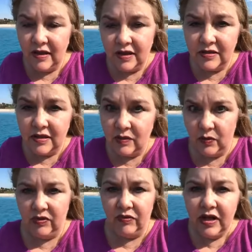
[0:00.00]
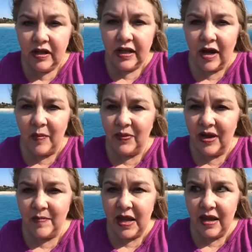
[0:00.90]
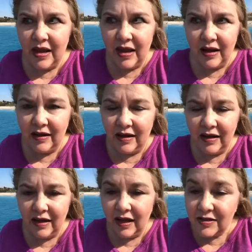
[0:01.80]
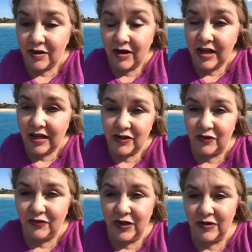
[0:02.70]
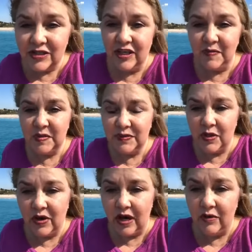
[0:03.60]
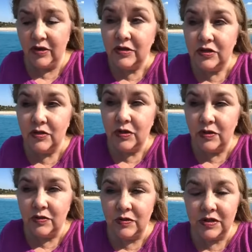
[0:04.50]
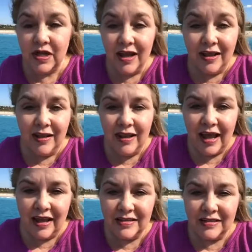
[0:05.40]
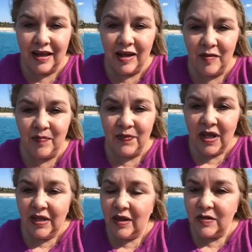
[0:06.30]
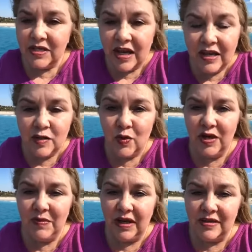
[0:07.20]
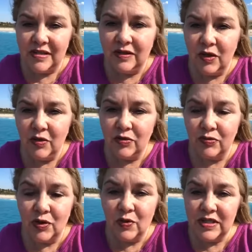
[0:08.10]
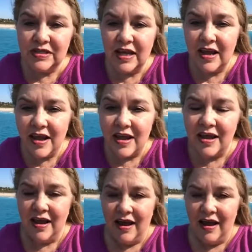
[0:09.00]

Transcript: that would really help them, and it's already at your fingertips. So how could you use that, take 20 minutes and go through and say, hey,